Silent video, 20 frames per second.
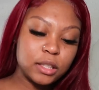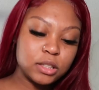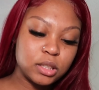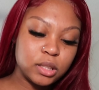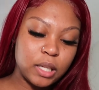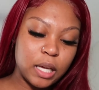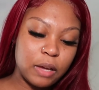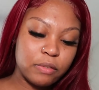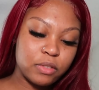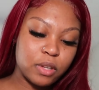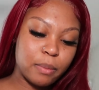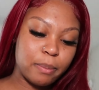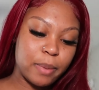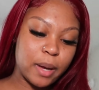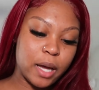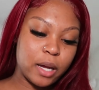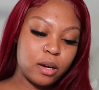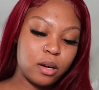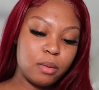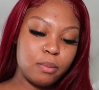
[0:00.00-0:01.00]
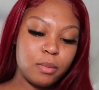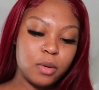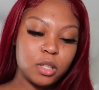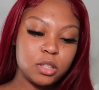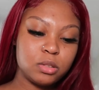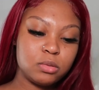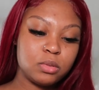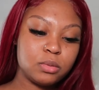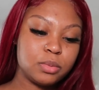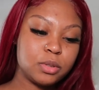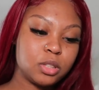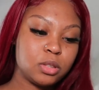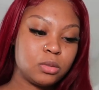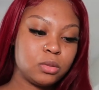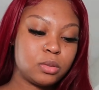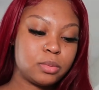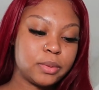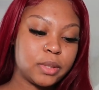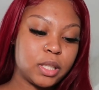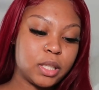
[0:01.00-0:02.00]
actually have to buy her more
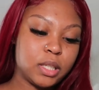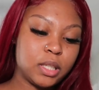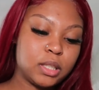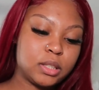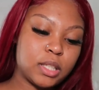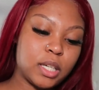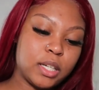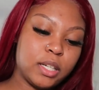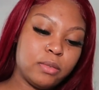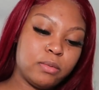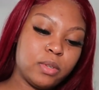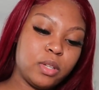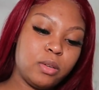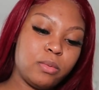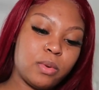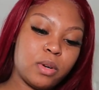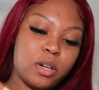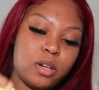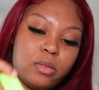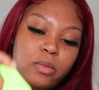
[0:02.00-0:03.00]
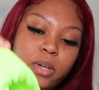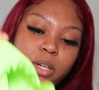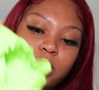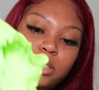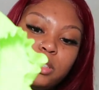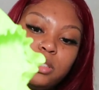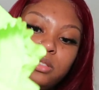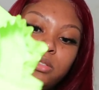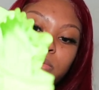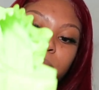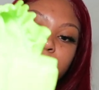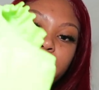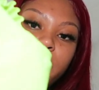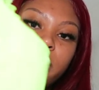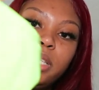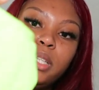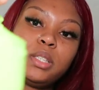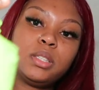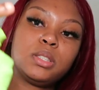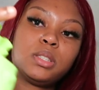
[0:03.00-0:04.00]
swimsuits because I didn't really want her to wear two
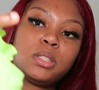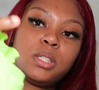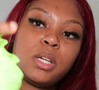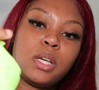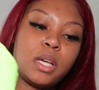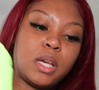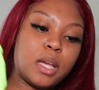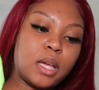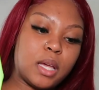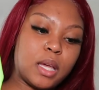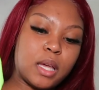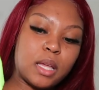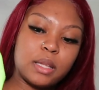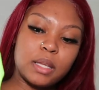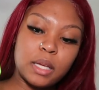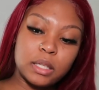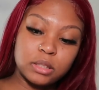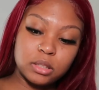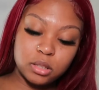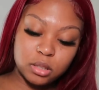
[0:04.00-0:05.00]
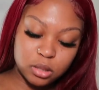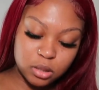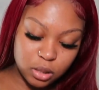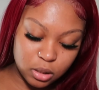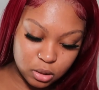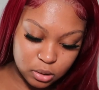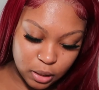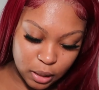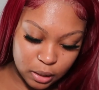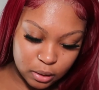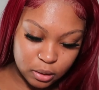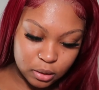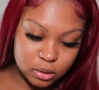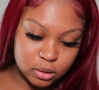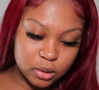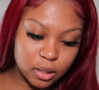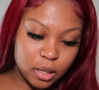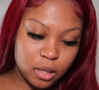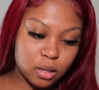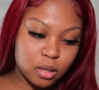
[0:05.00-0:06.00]
piece and that's look, that
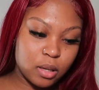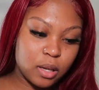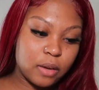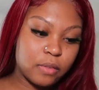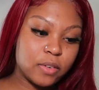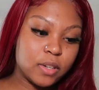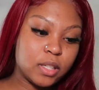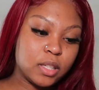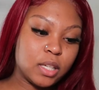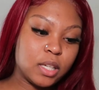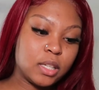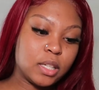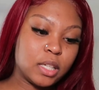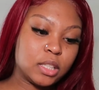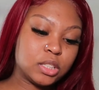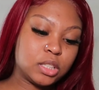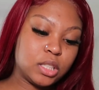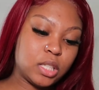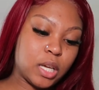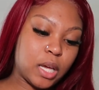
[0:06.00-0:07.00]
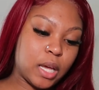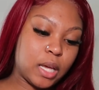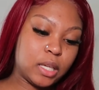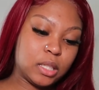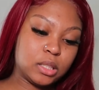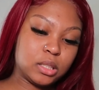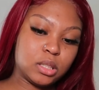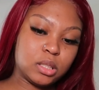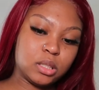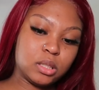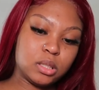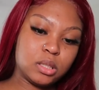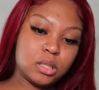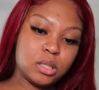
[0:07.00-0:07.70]
looks like everything that she has.